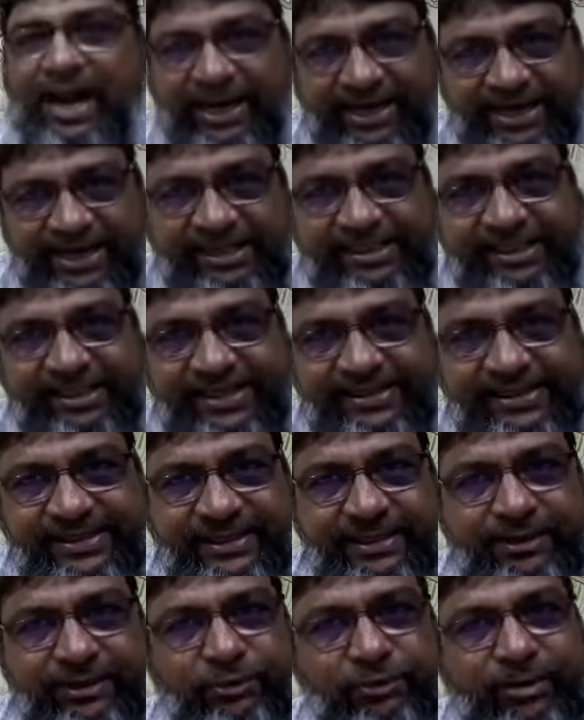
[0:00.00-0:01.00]
I can change
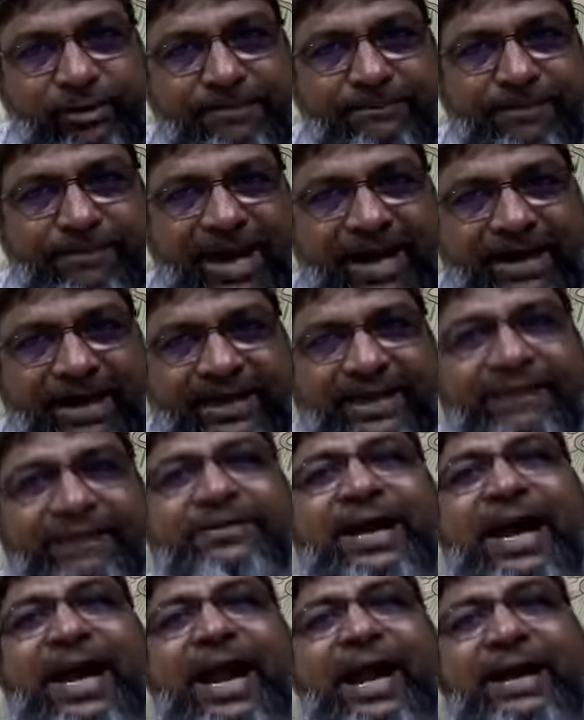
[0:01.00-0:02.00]
it into
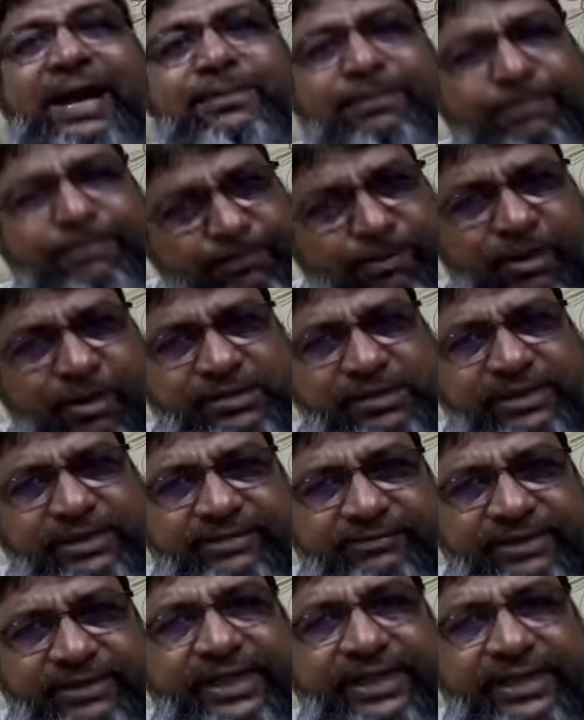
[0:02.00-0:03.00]
comparative and
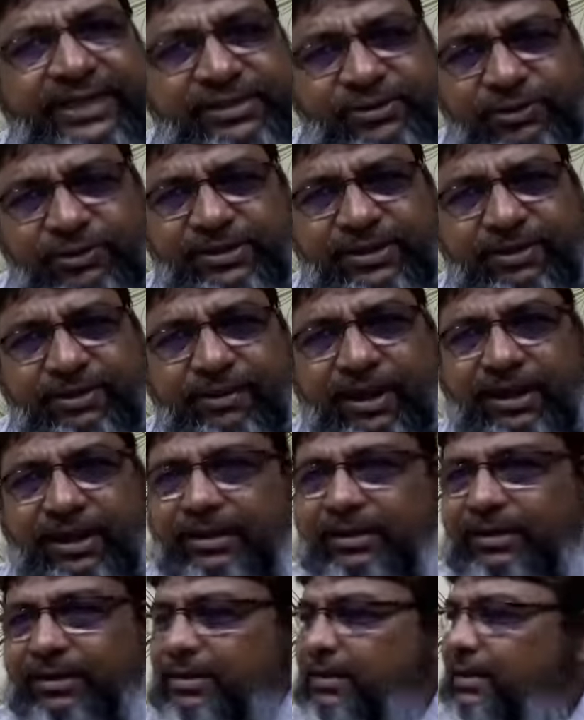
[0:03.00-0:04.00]
positive degree. So they
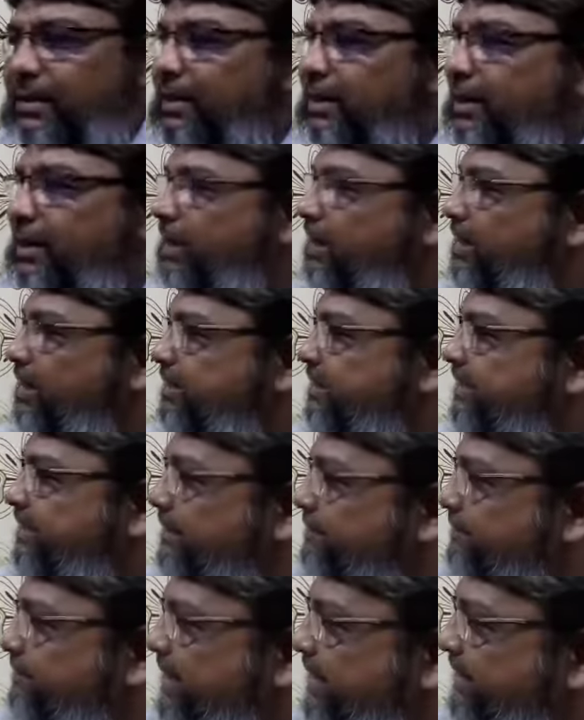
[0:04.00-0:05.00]
will. The
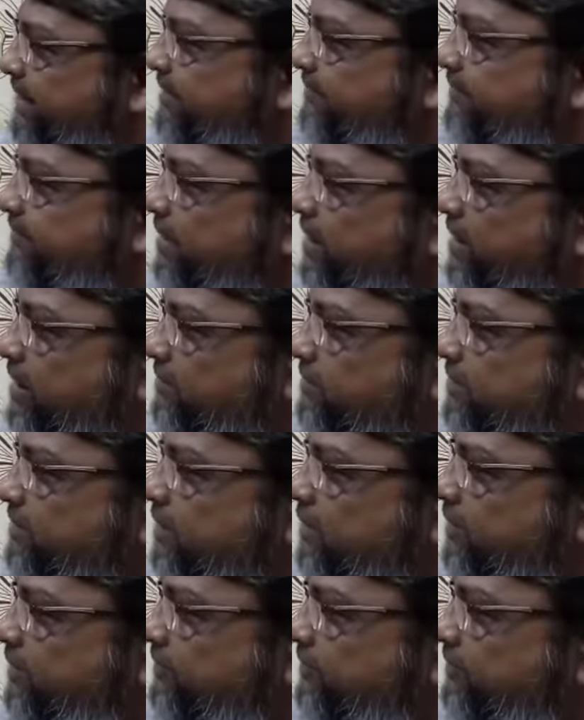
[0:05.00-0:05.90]
comparative form